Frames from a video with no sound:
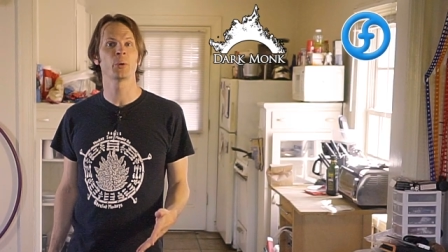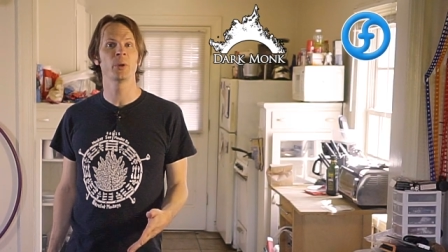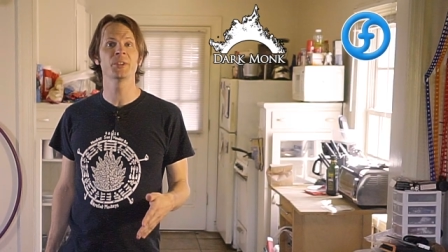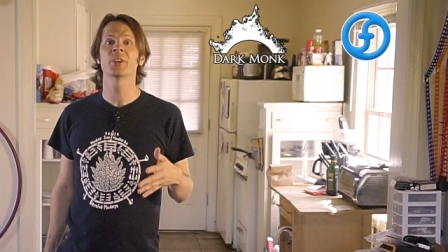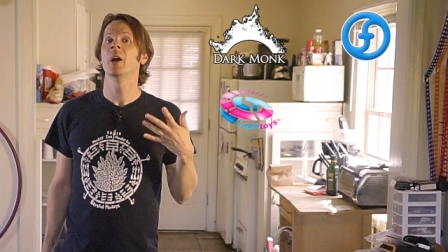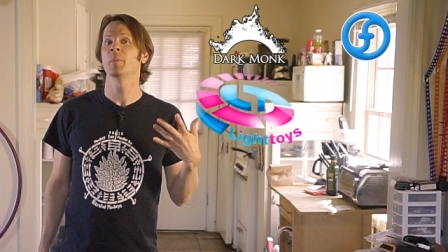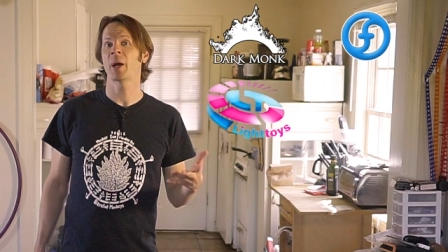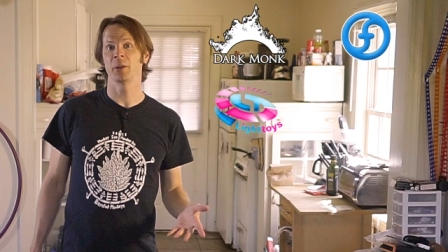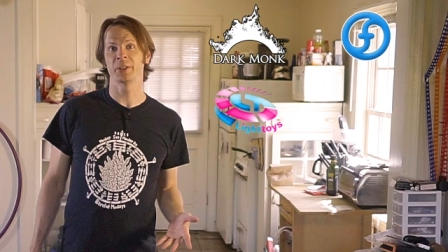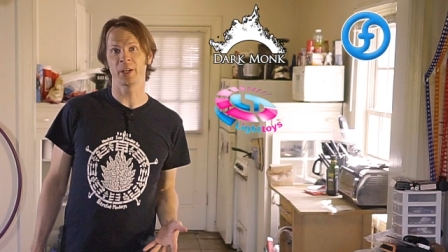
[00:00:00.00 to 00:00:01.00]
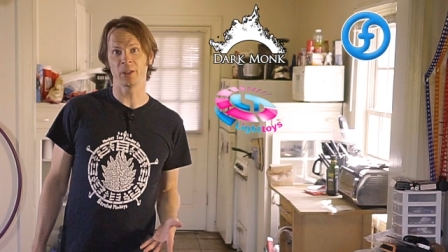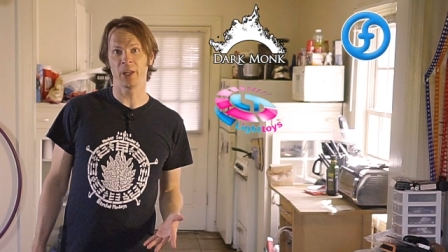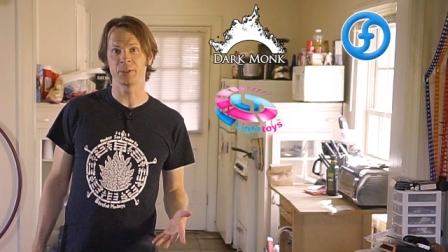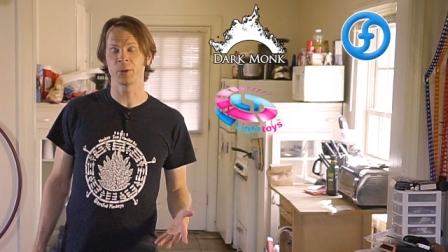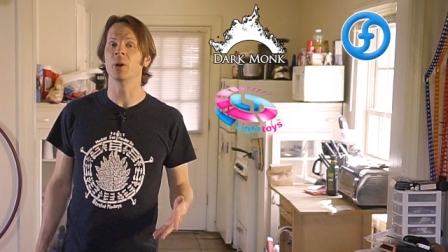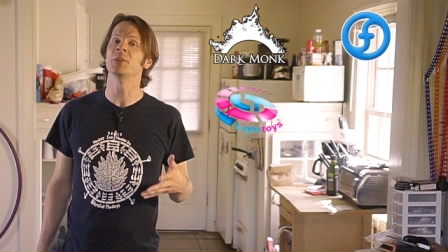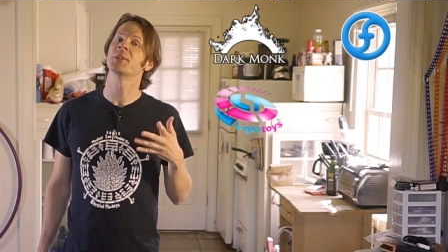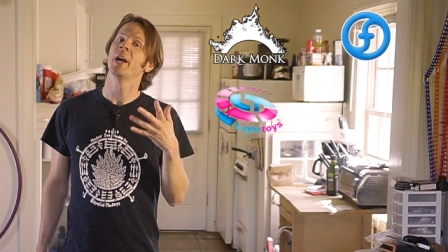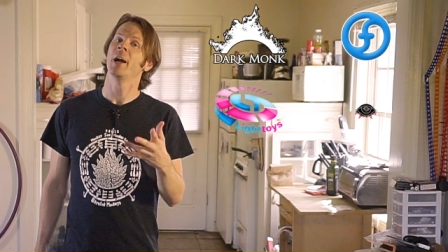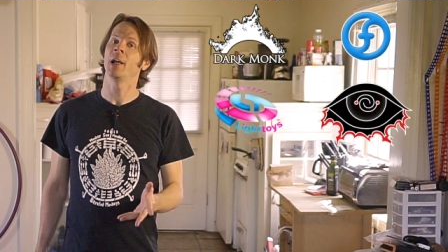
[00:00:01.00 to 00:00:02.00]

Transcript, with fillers: Toys, PyroTerra Light Toys,